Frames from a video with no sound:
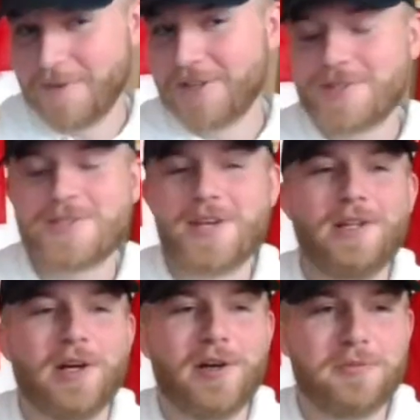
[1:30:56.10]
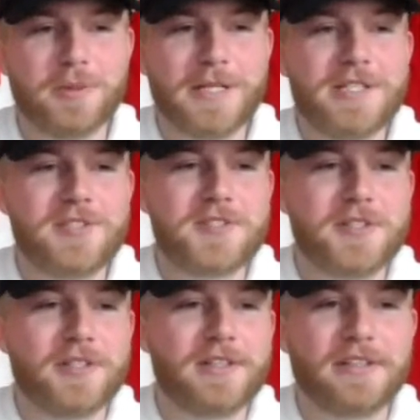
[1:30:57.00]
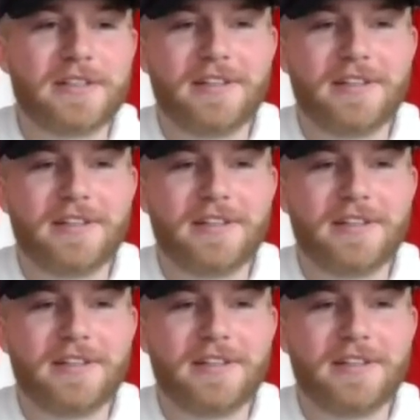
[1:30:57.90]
much as I love Grady Singer,